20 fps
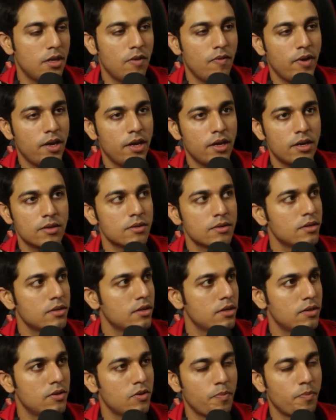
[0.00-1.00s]
where
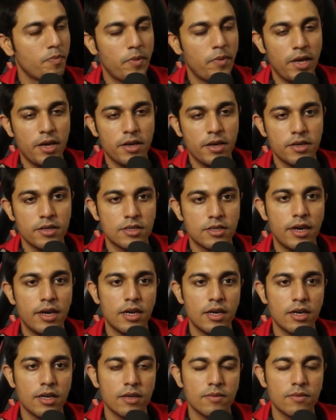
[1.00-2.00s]
player is
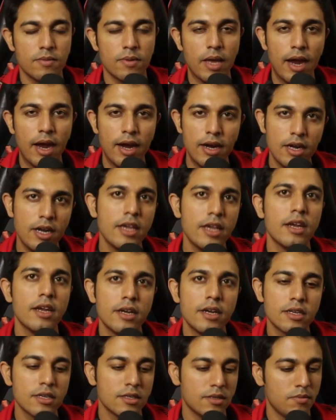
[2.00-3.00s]
handling
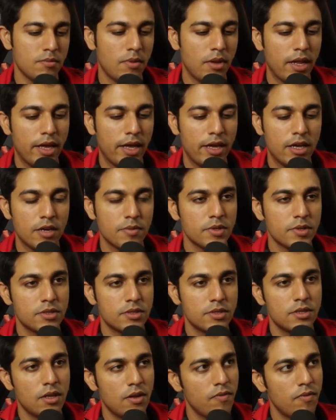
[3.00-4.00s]
it like a
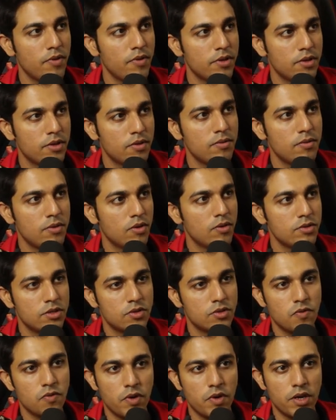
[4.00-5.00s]
pistol with, just
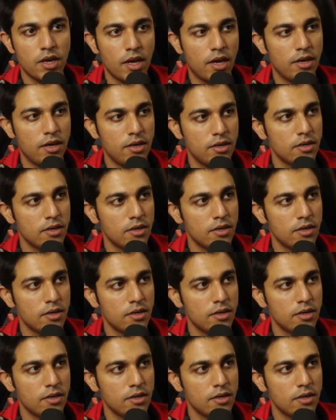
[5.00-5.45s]
one hand.